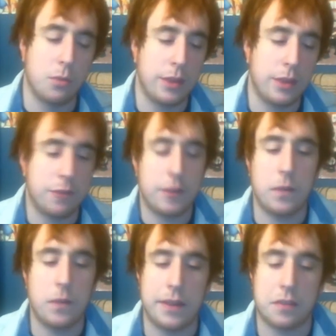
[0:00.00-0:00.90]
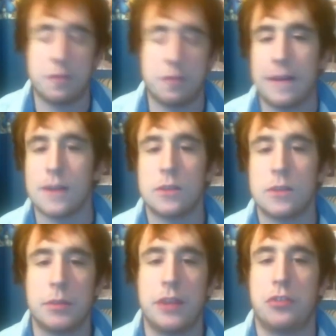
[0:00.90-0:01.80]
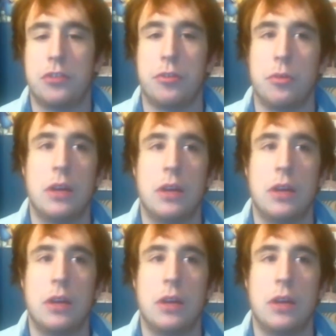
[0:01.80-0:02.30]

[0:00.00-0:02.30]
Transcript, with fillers: really feel like it's fair for me to